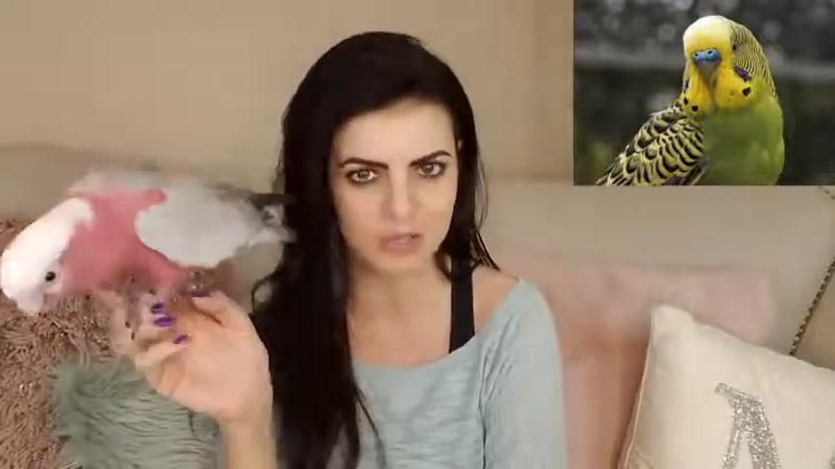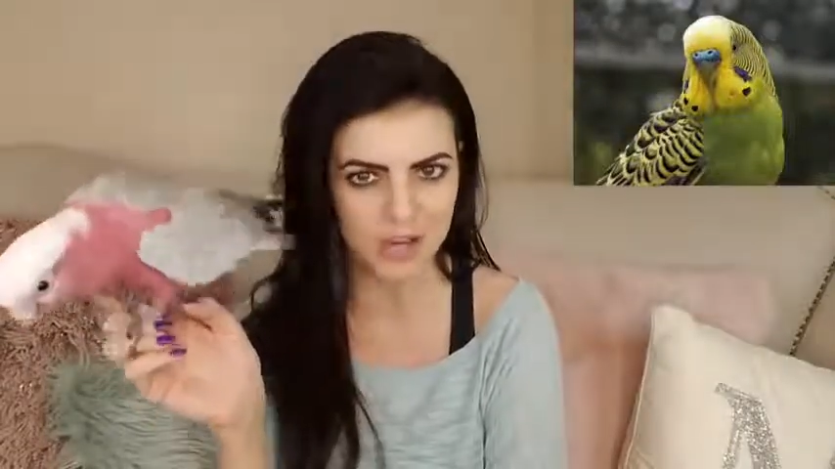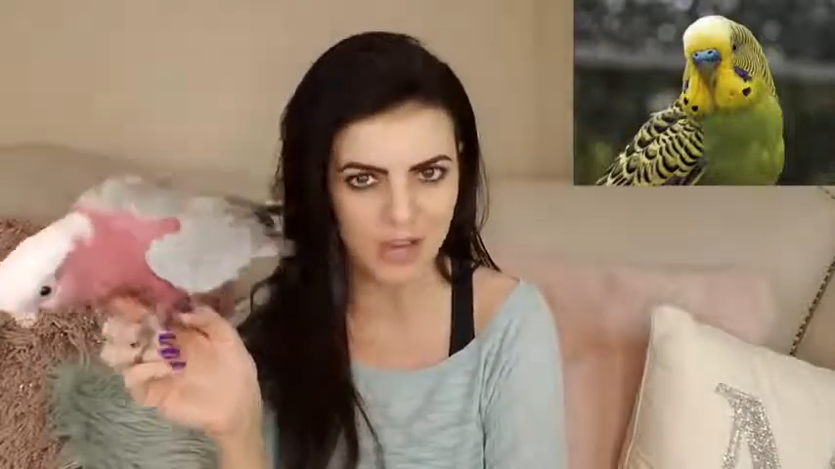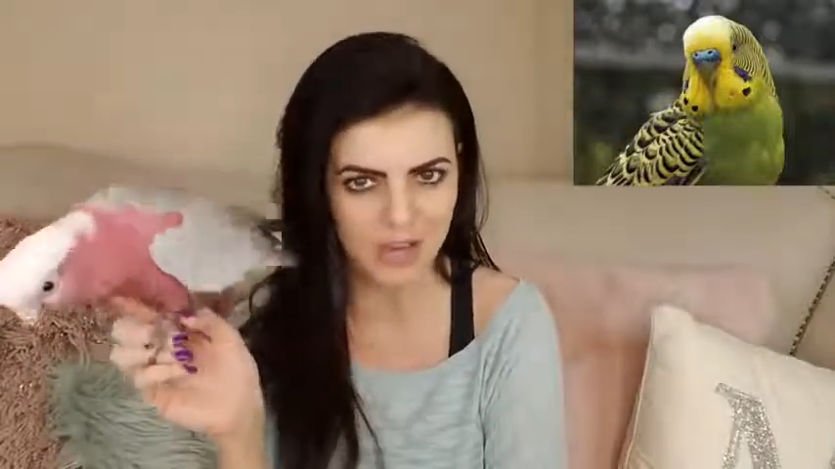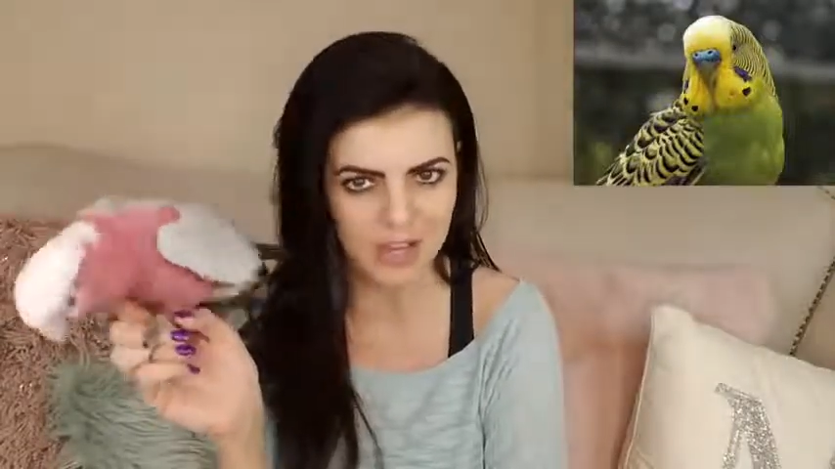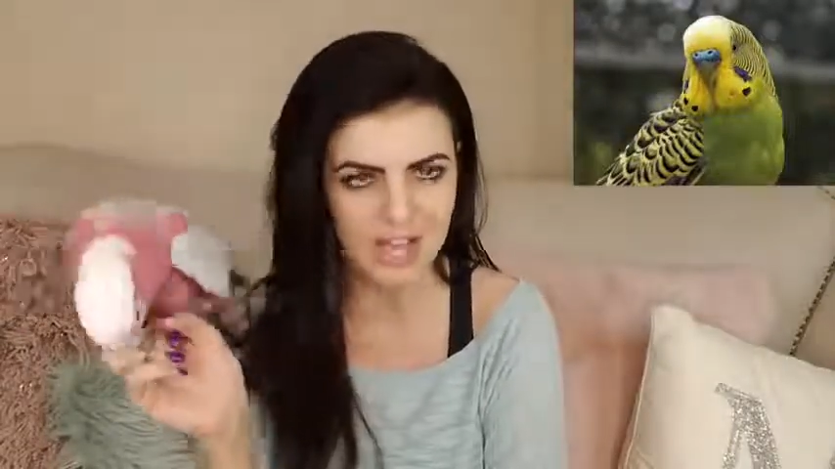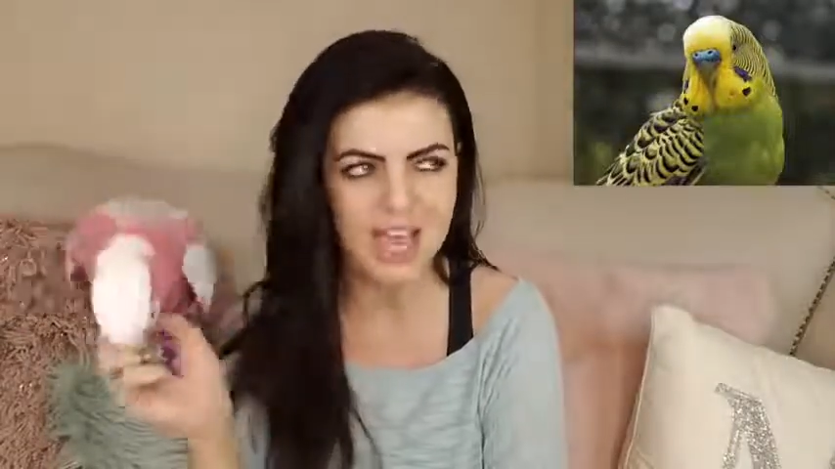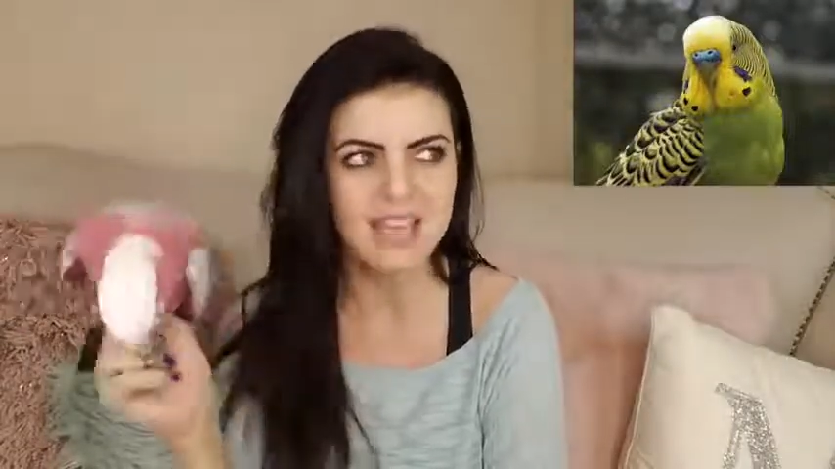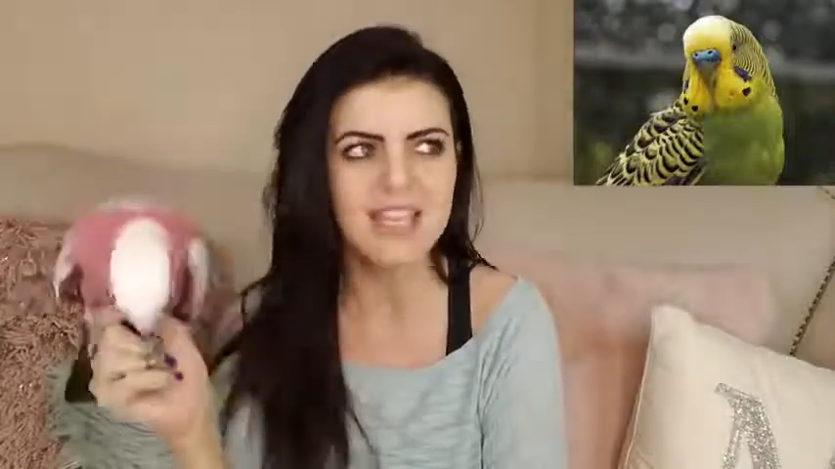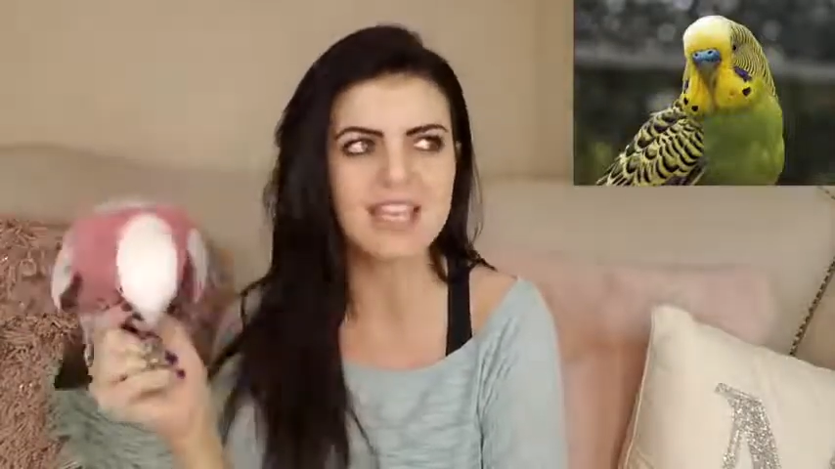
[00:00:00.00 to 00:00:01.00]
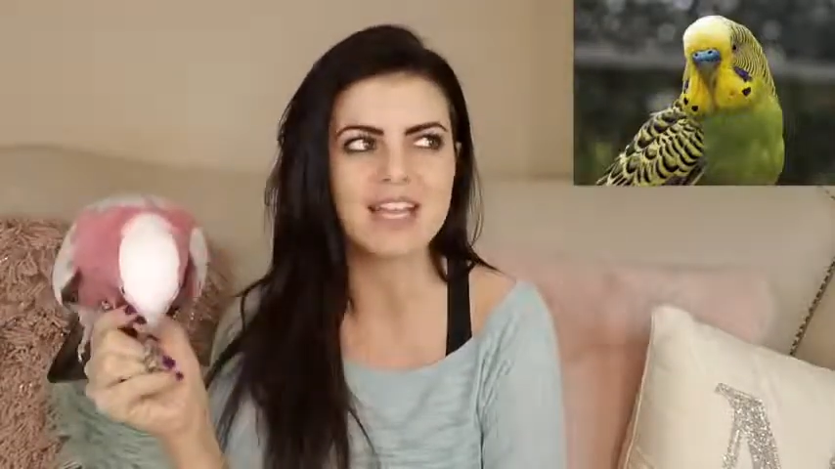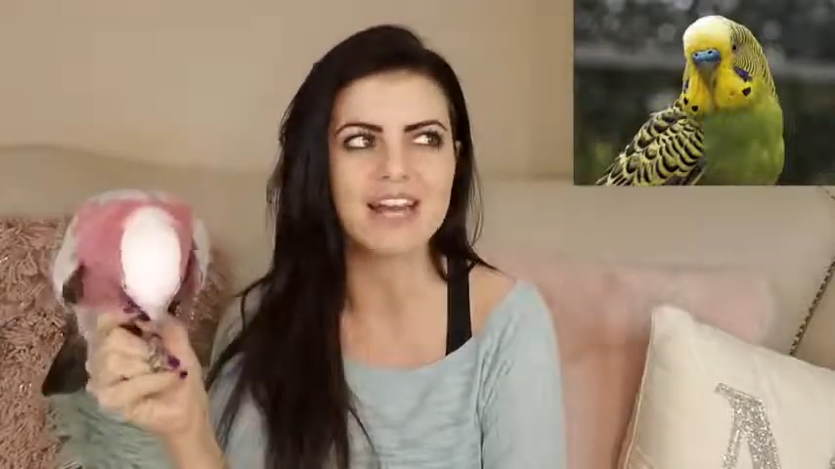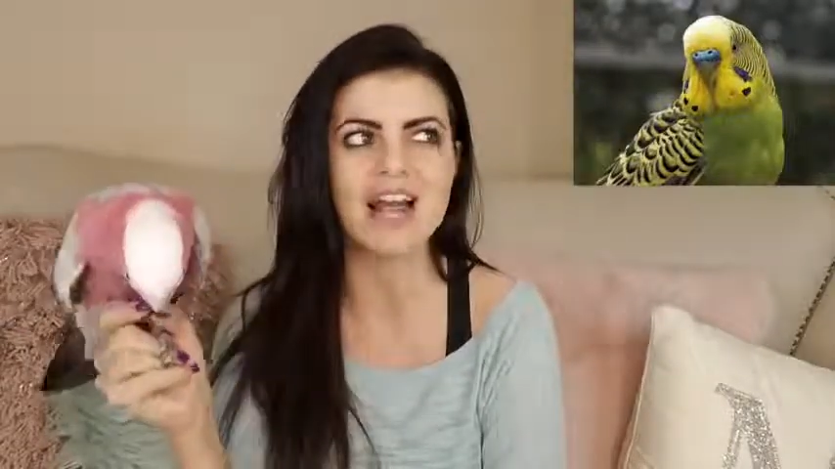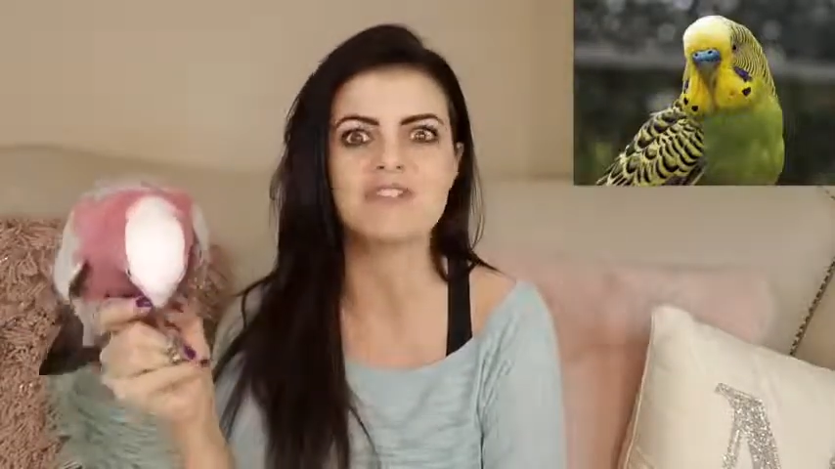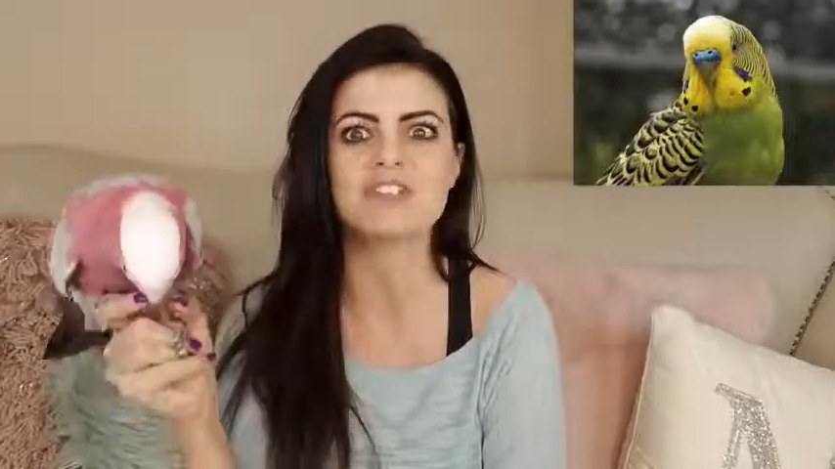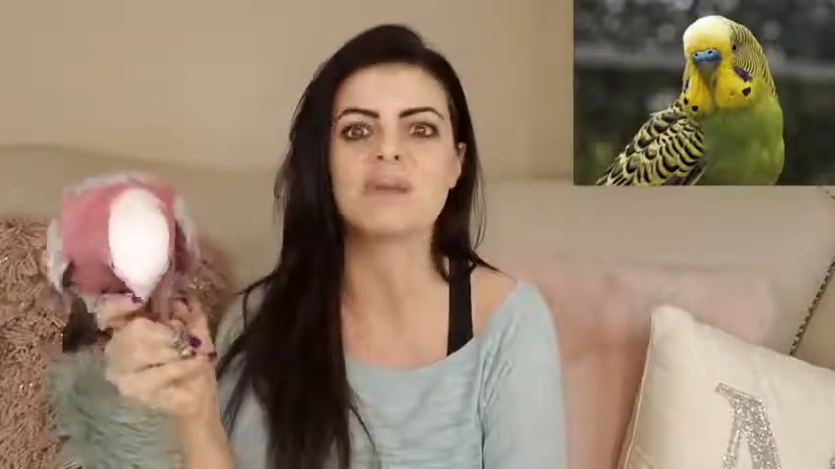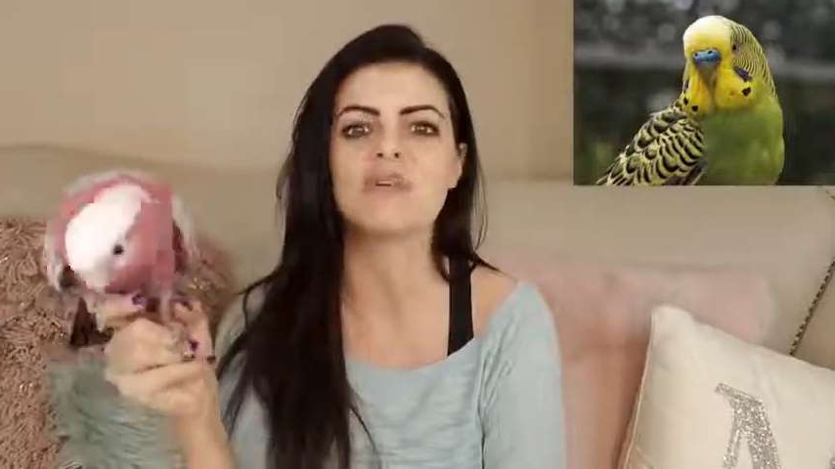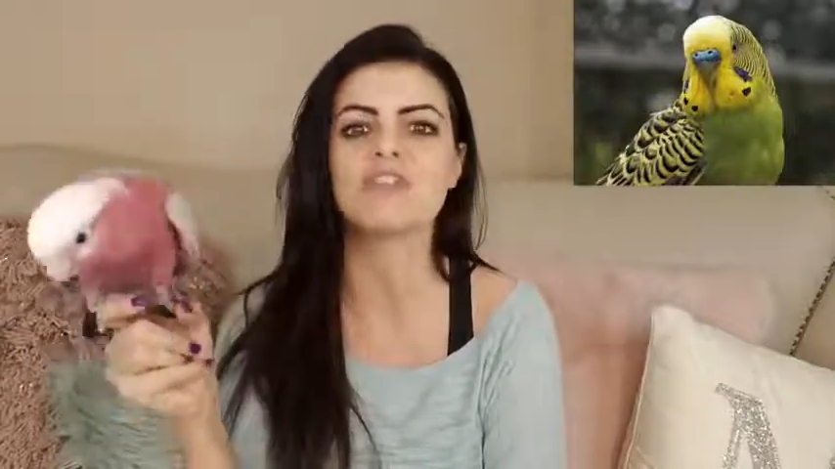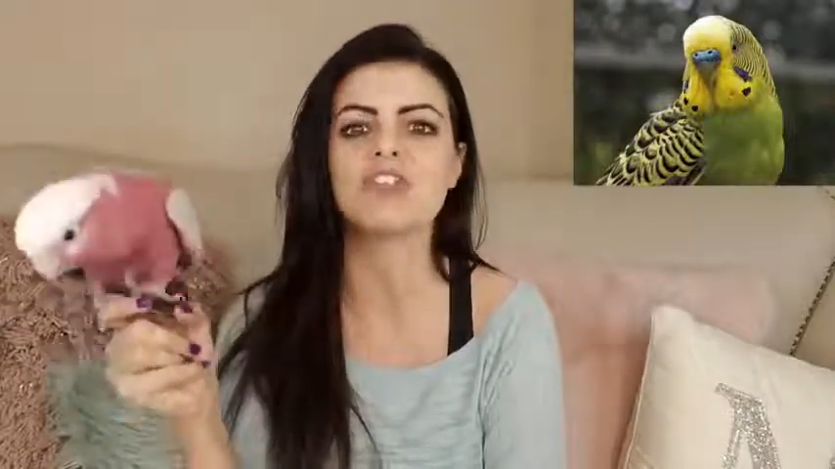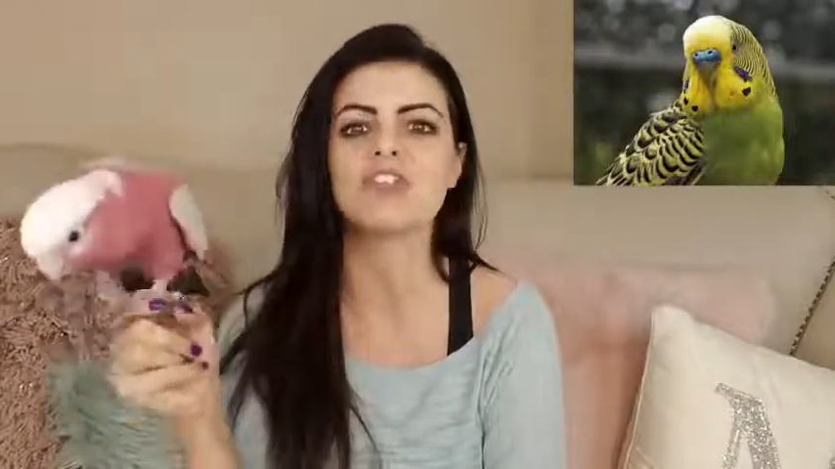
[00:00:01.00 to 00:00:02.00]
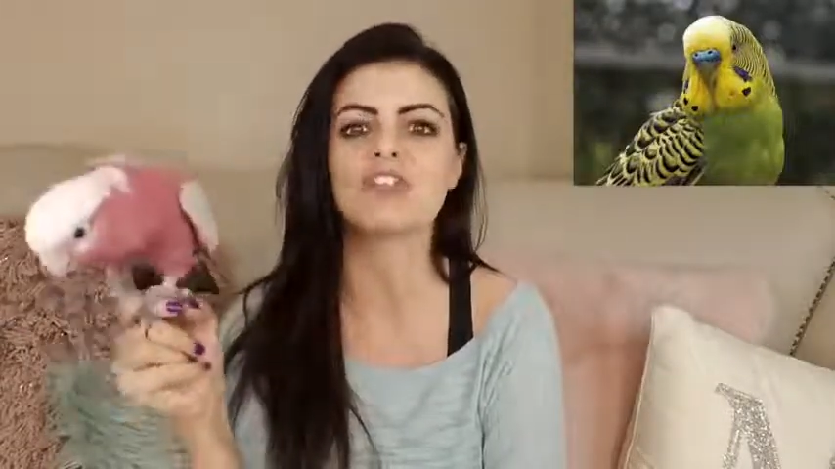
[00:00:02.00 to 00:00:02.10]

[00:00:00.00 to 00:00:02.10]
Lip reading: talk, they can have some of the